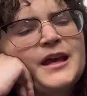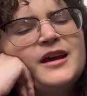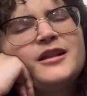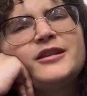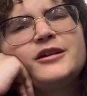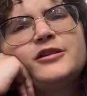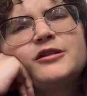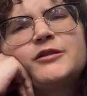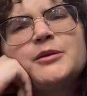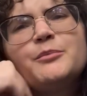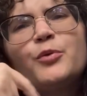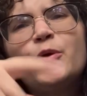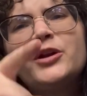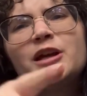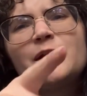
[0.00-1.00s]
Like, look at him
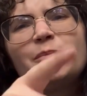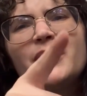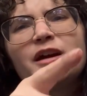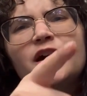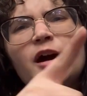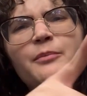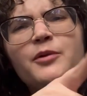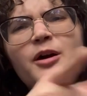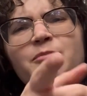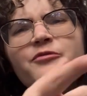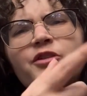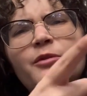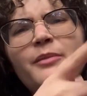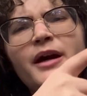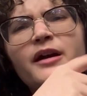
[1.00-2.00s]
pointing at my cup. Come
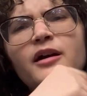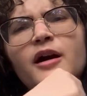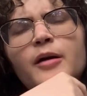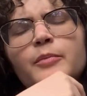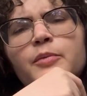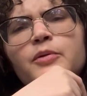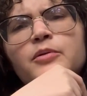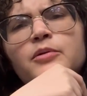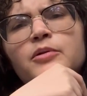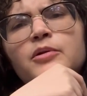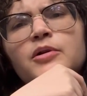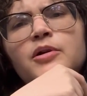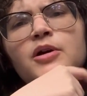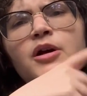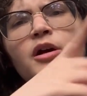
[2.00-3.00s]
fill my cup.
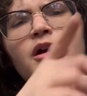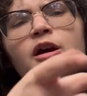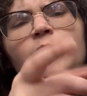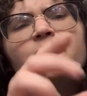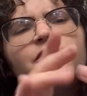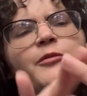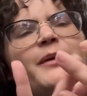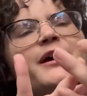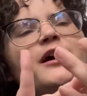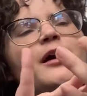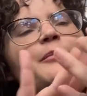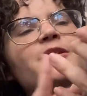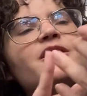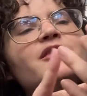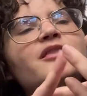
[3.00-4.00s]
Come fill my cup.
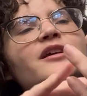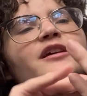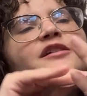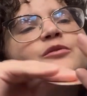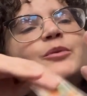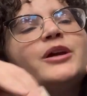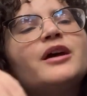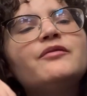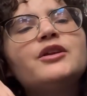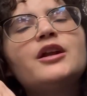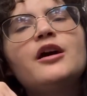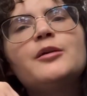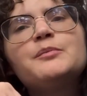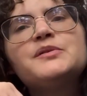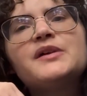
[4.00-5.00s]
And the thing is, we have an
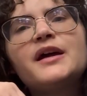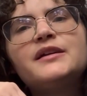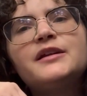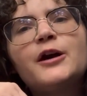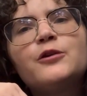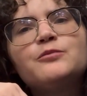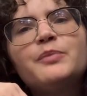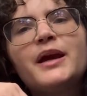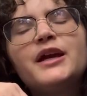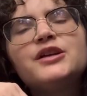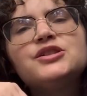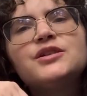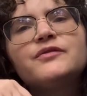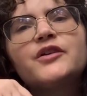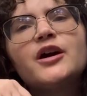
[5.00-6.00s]
upside down
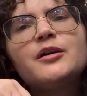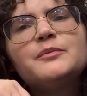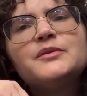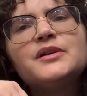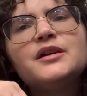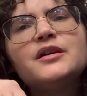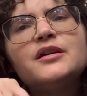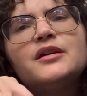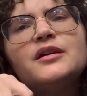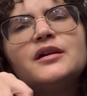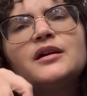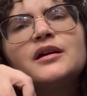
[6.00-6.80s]
page of cups here.